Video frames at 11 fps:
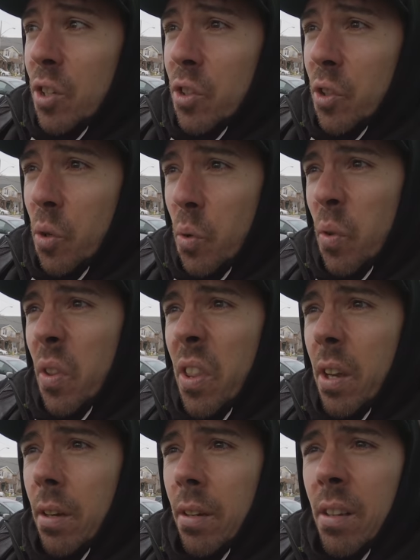So
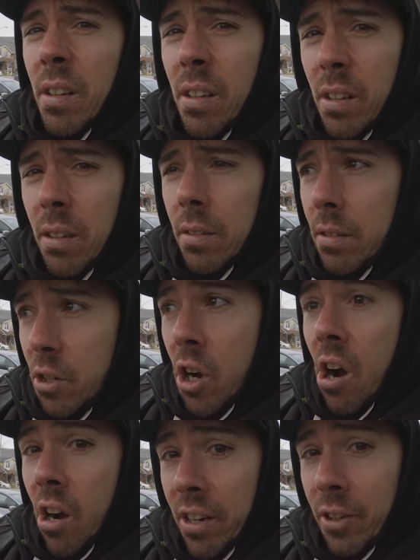
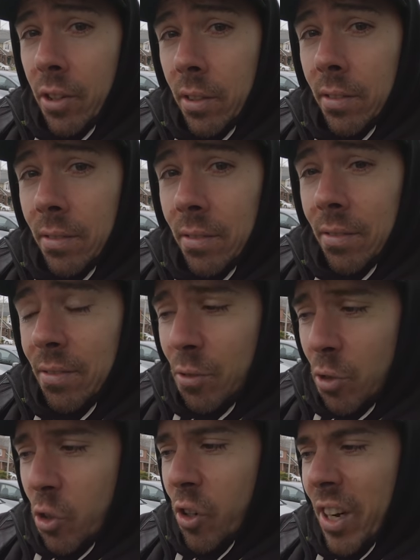God
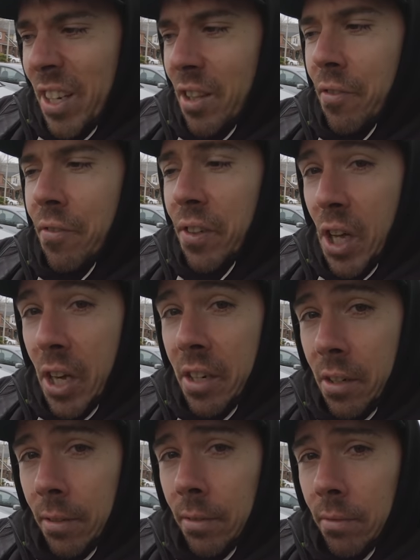created the
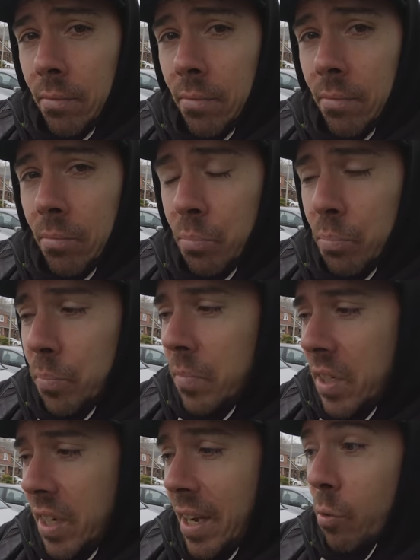flood
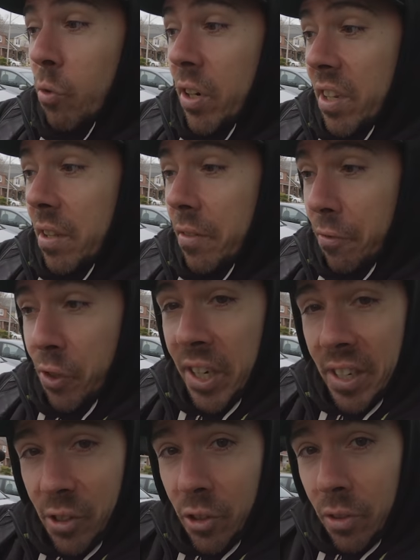to get rid of the
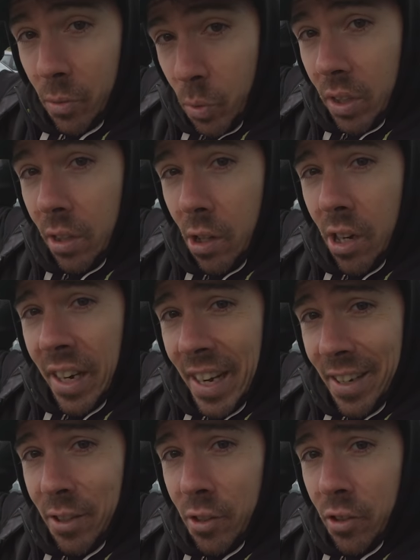freaks with the long
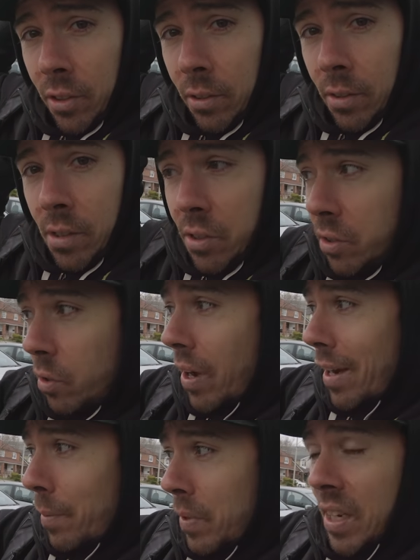heads so
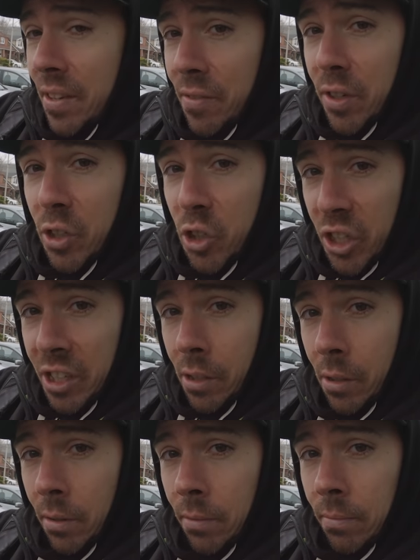Adam and Eve could
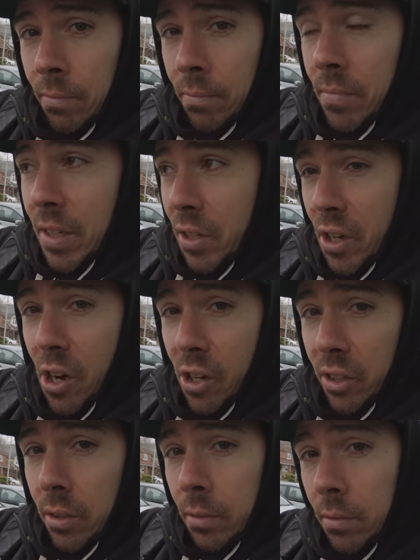chill in the
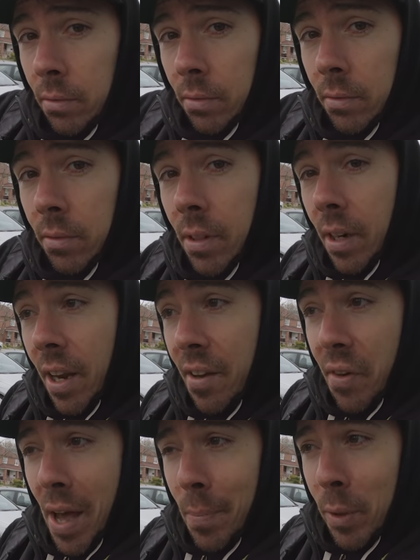garden and
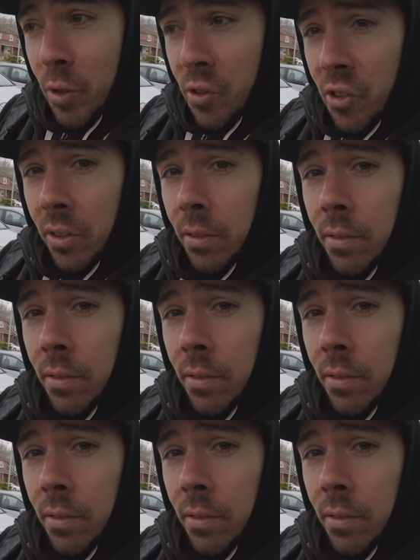have apples